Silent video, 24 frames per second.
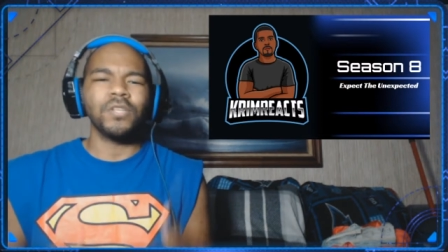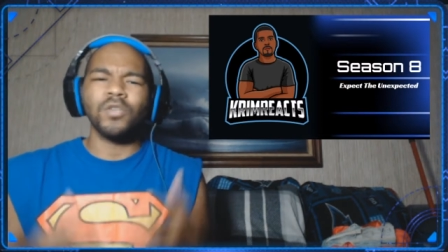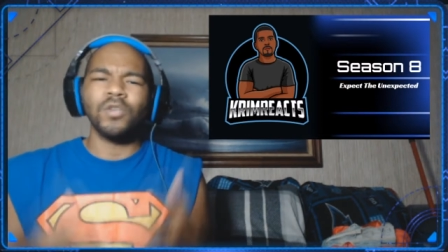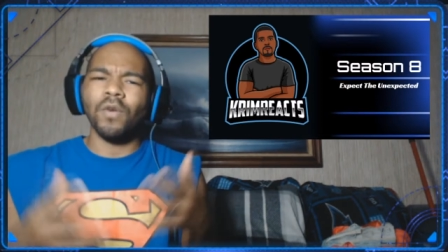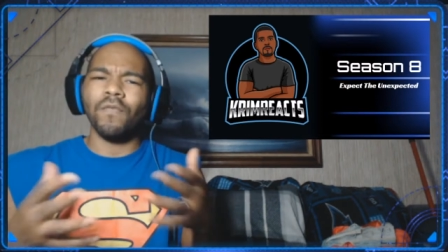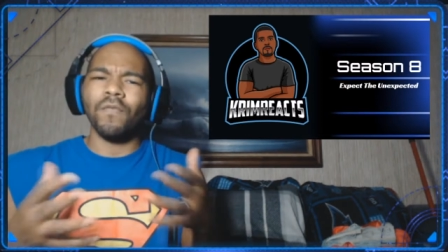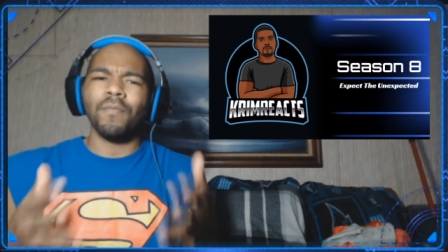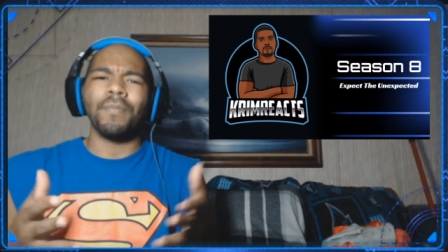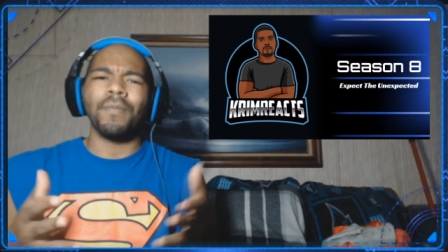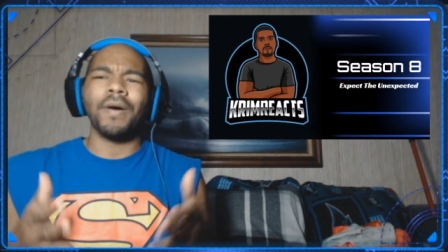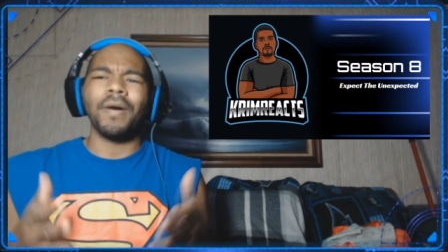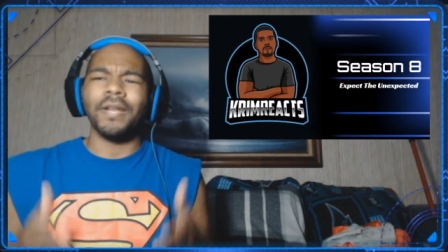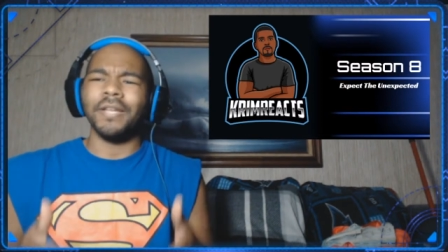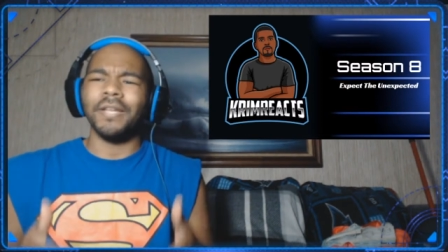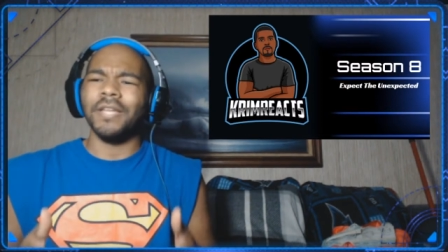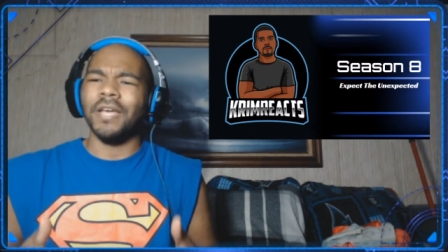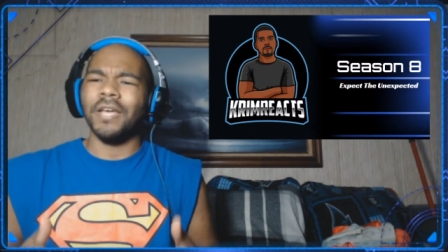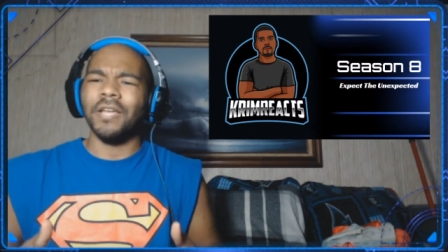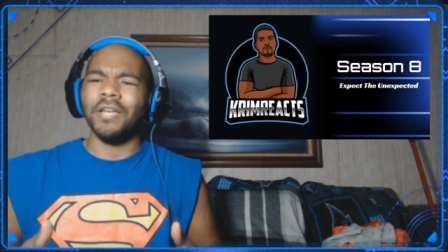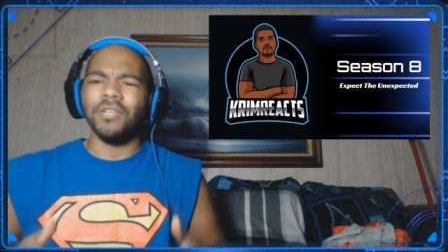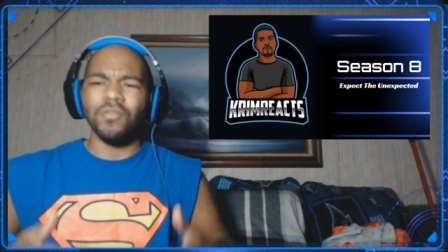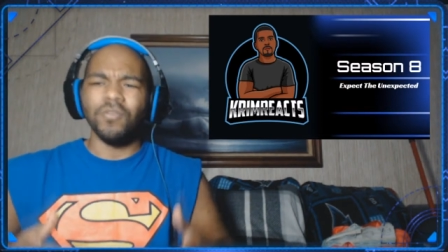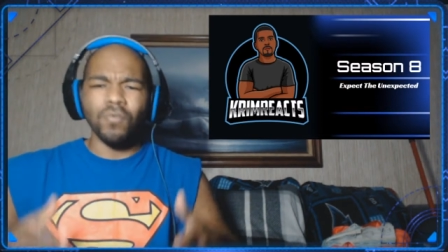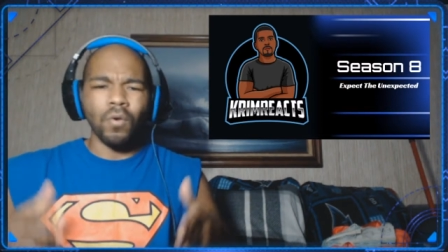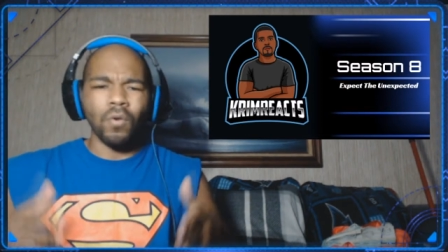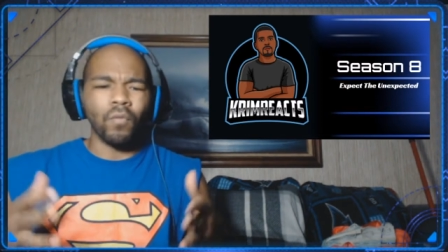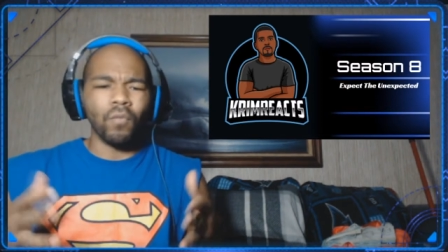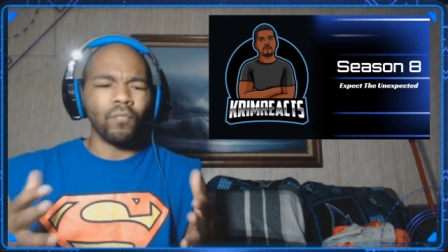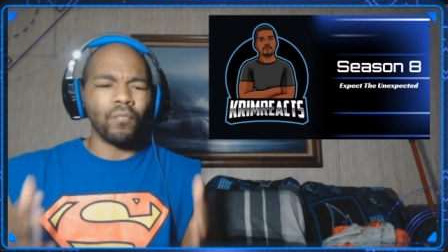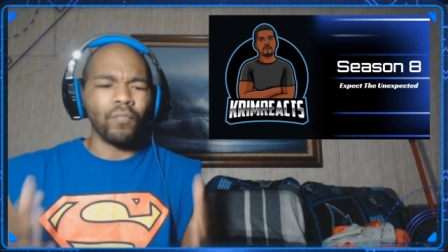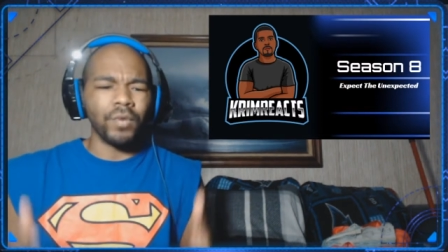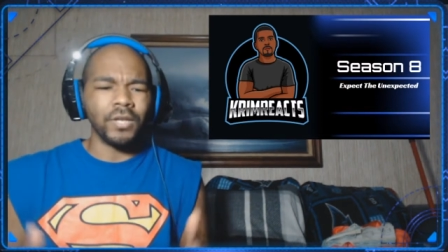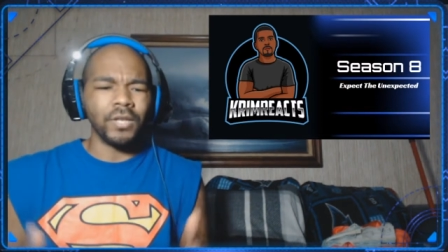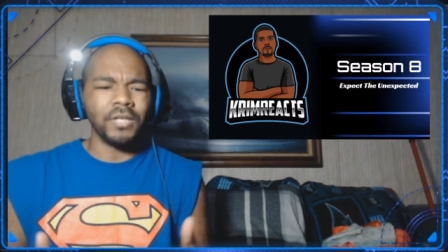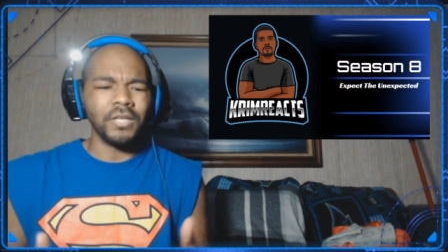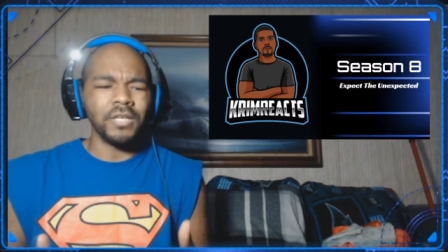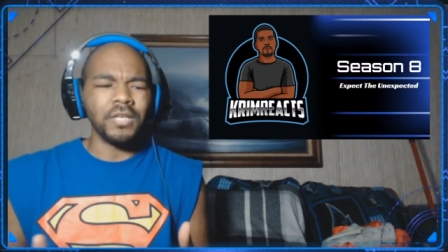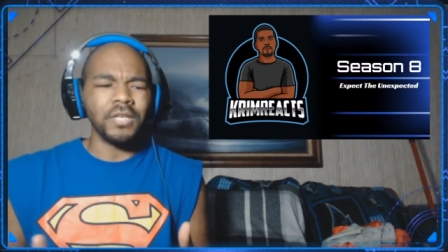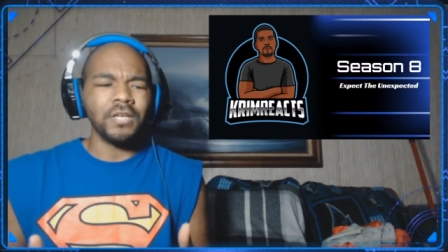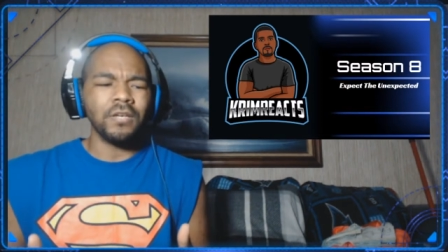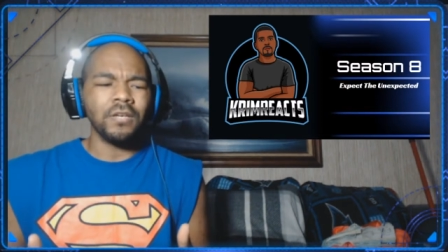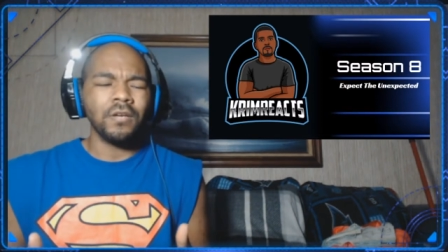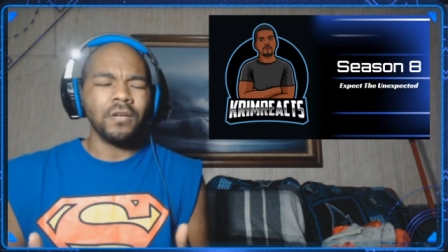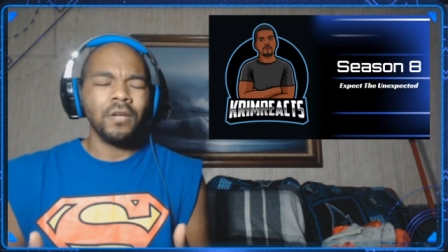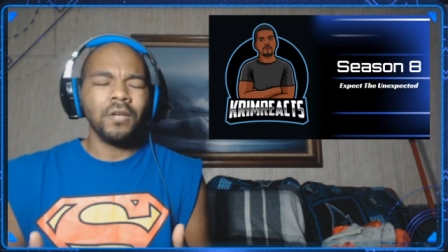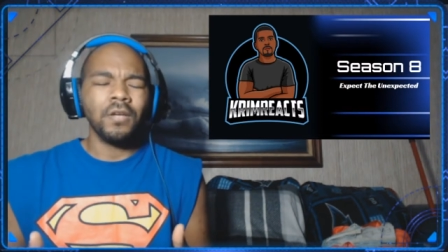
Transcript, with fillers: Show everybody that you are really